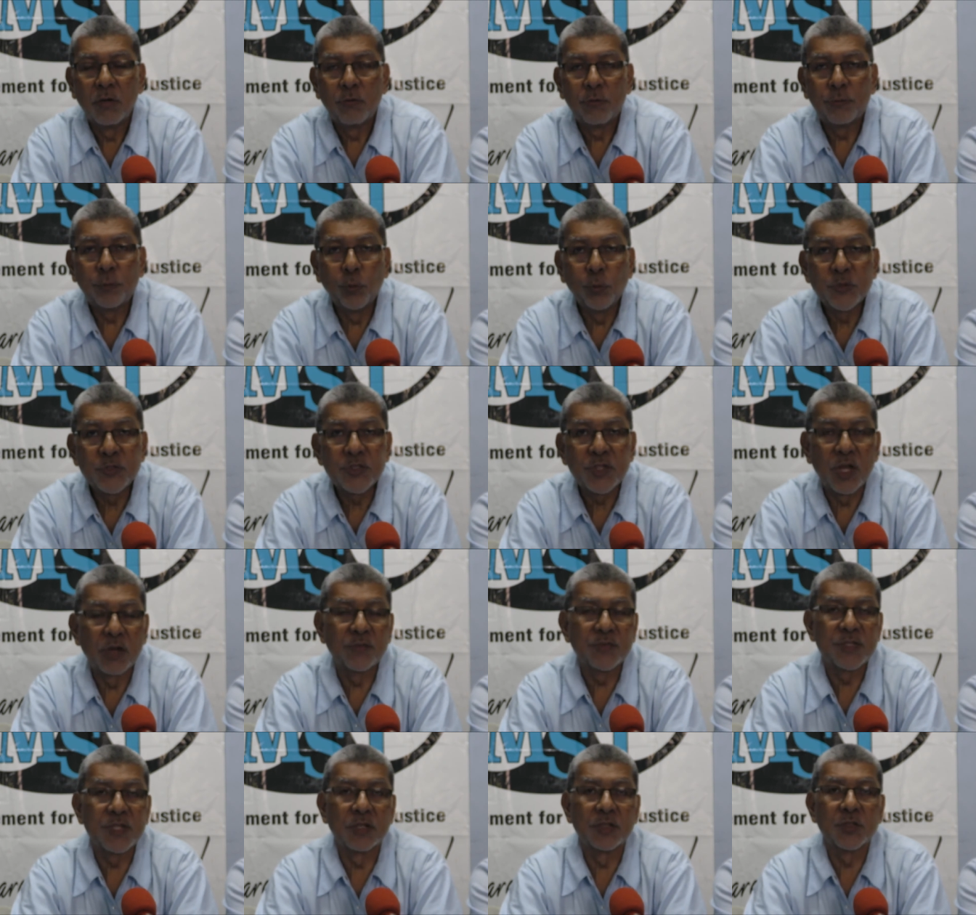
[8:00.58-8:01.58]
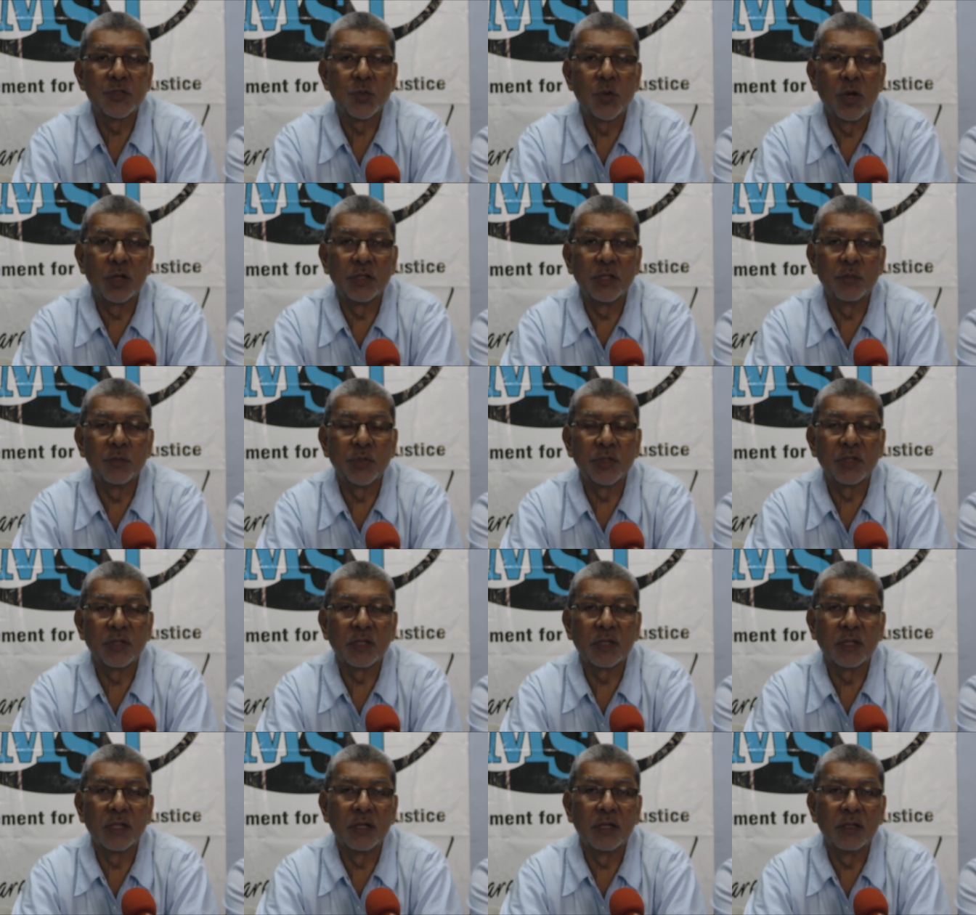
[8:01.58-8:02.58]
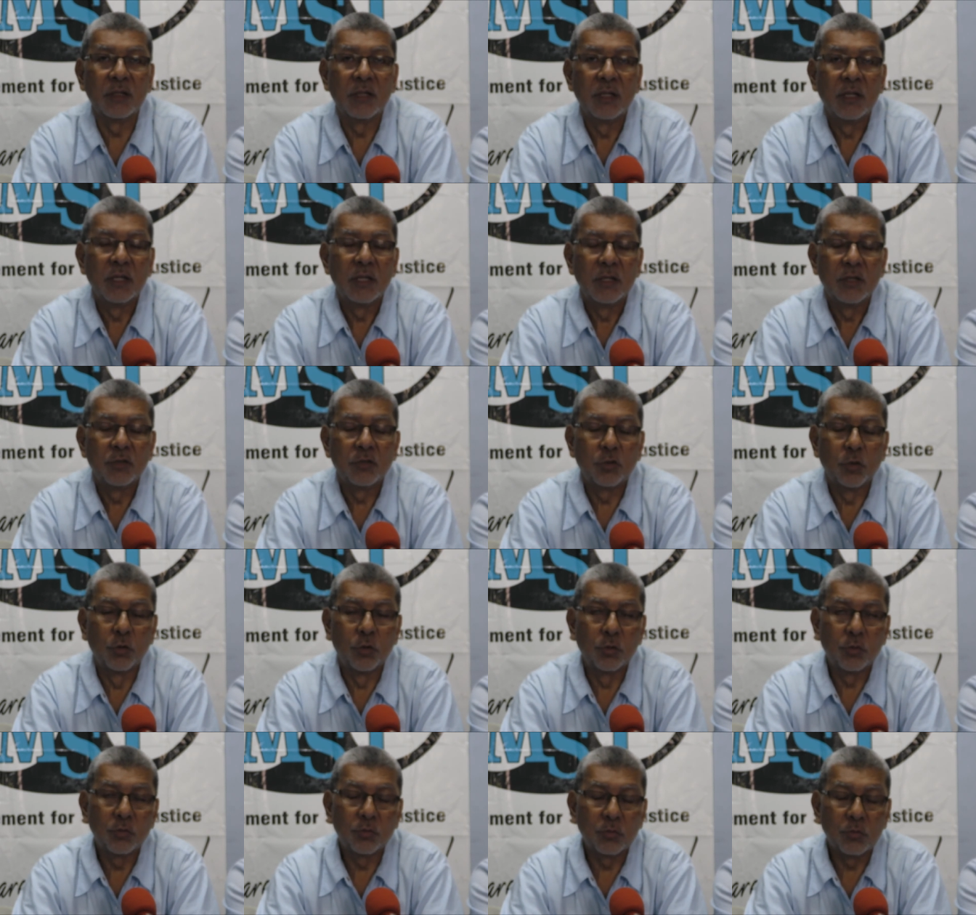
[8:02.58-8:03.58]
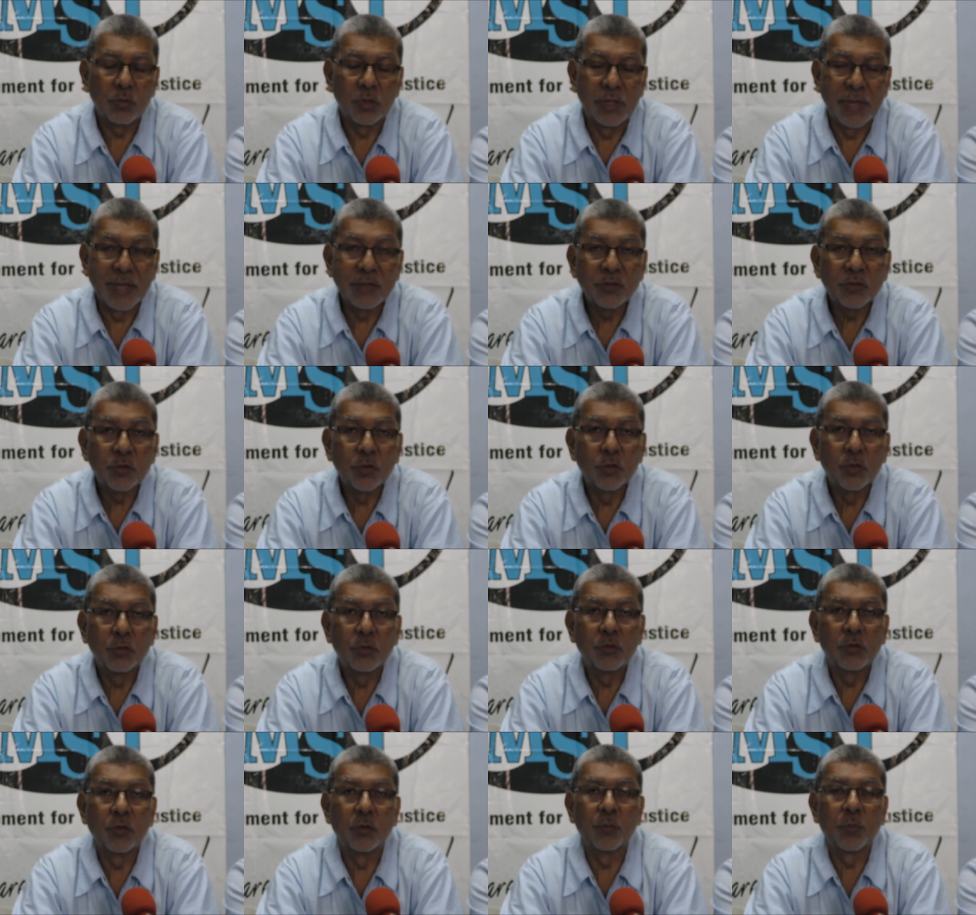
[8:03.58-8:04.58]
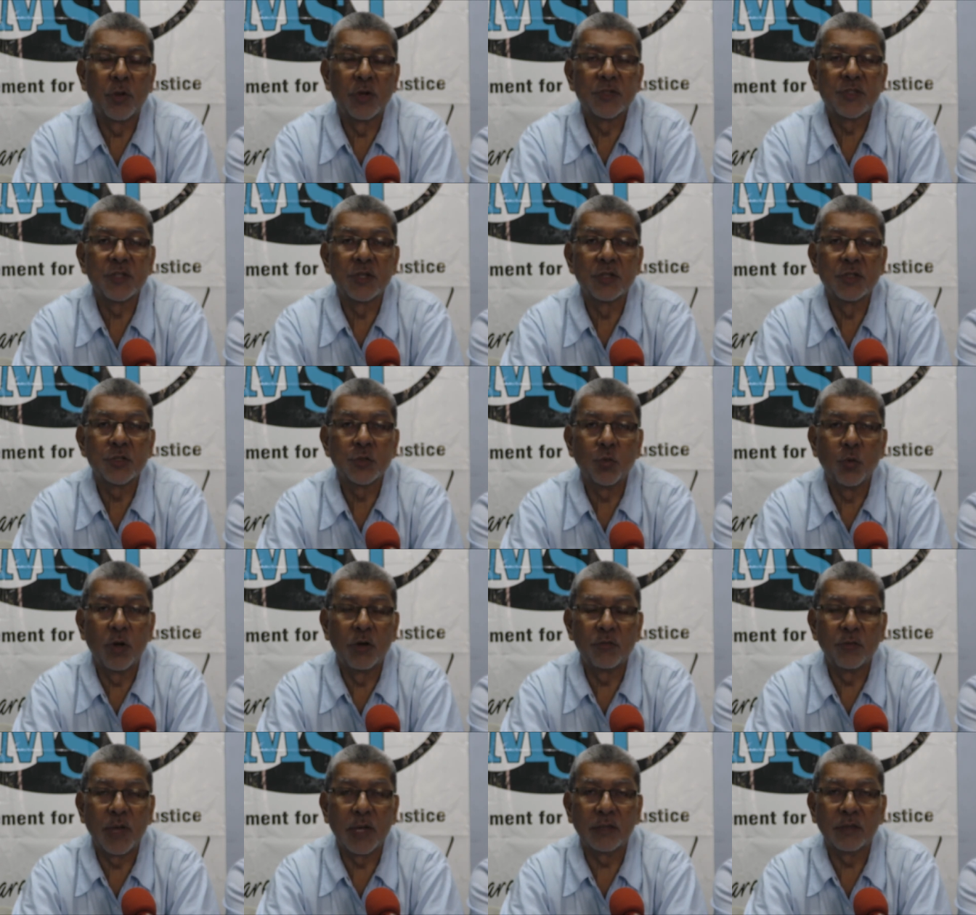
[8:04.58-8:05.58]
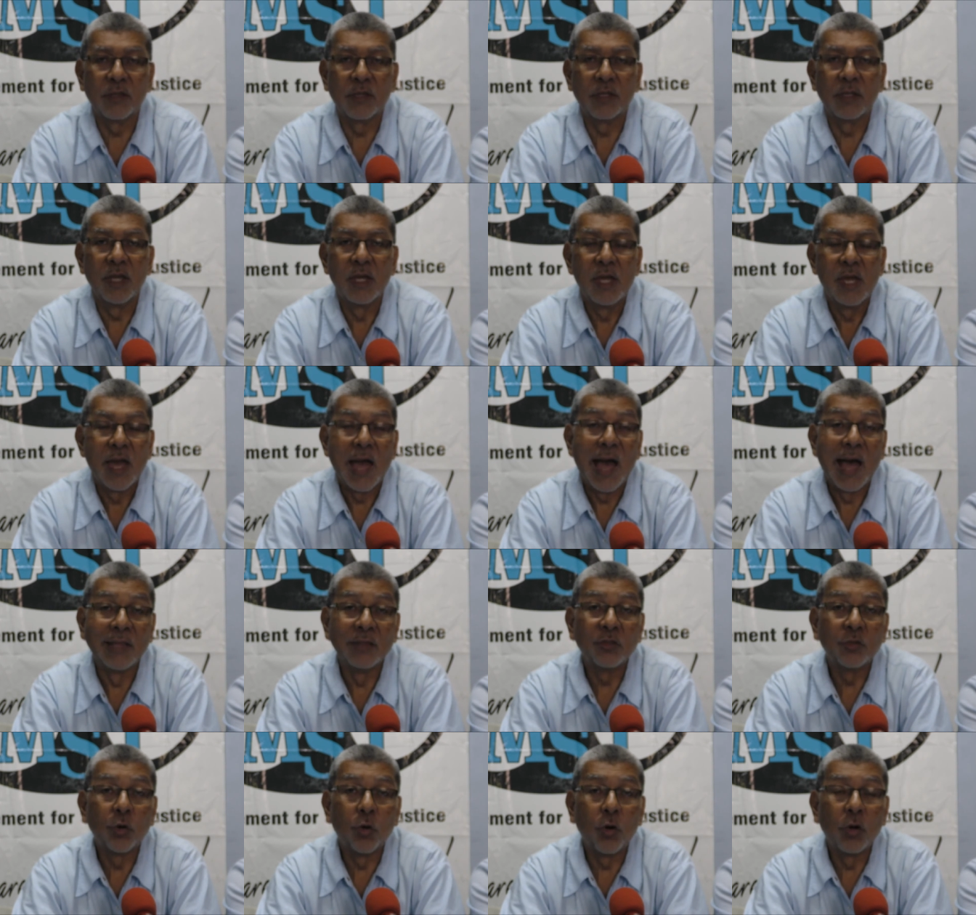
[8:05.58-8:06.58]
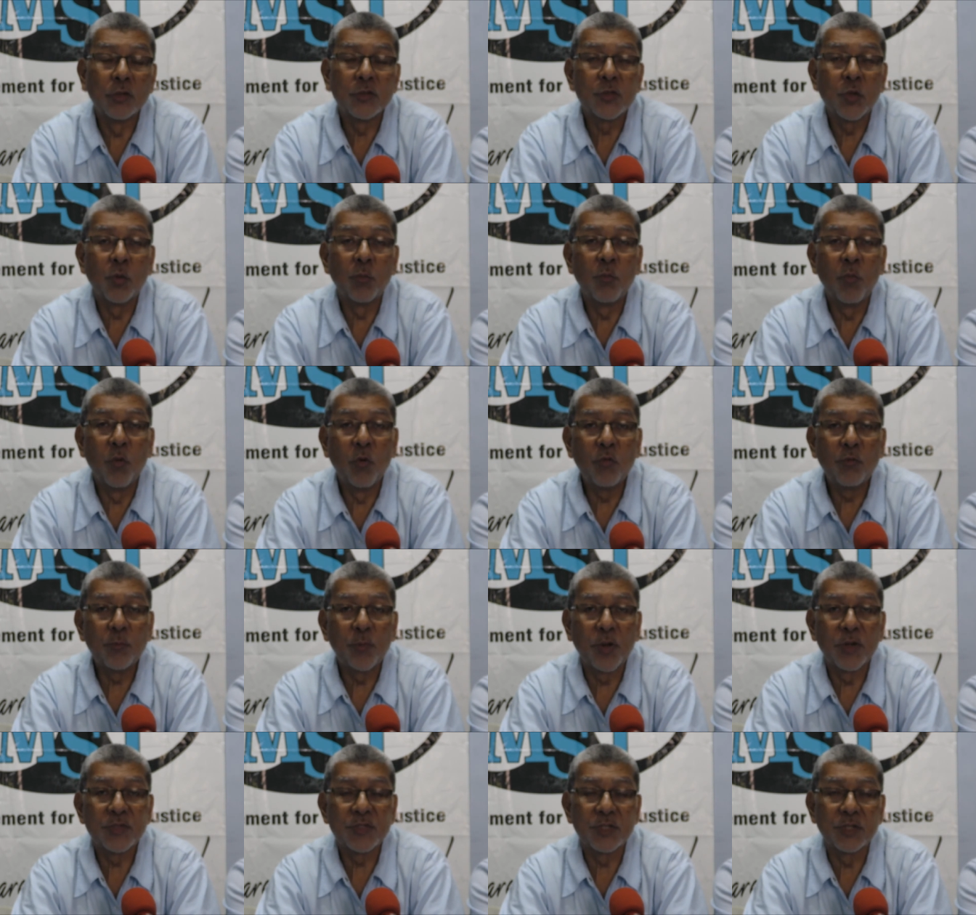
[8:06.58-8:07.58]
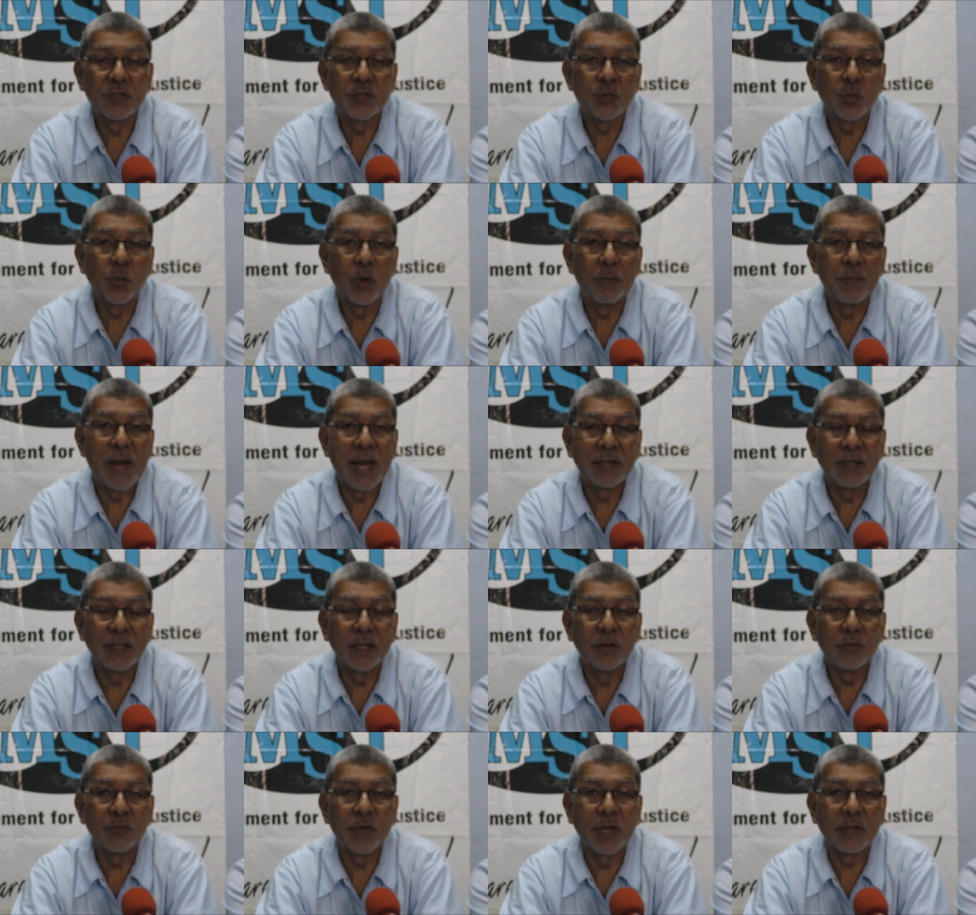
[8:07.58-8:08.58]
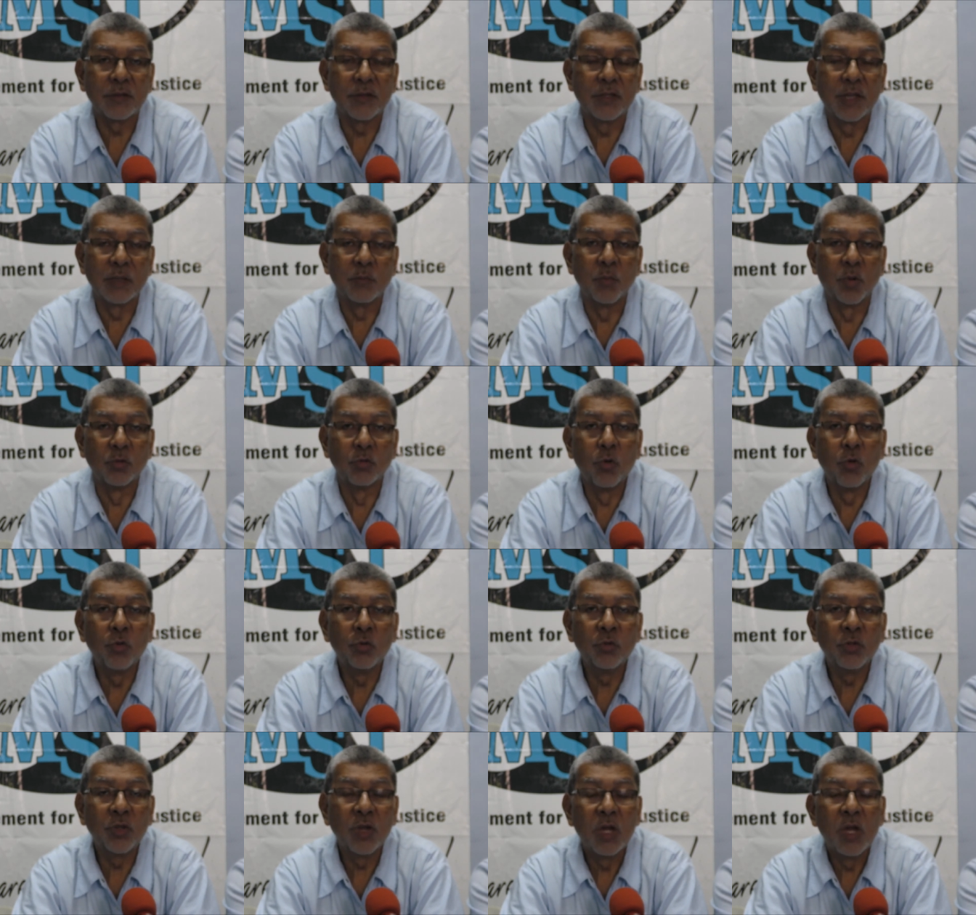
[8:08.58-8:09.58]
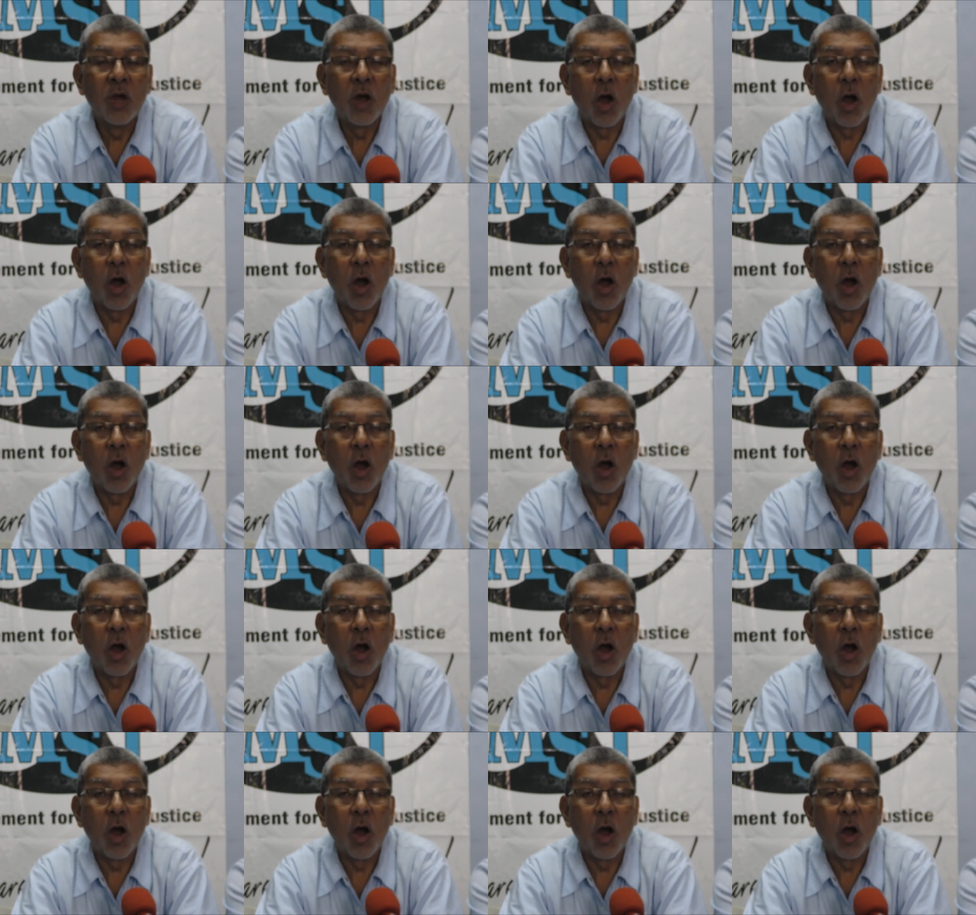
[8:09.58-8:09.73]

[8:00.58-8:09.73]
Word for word: foodstuffs and so on in particular, to get to, to persons who are affected and to also move persons who are badly affected and marooned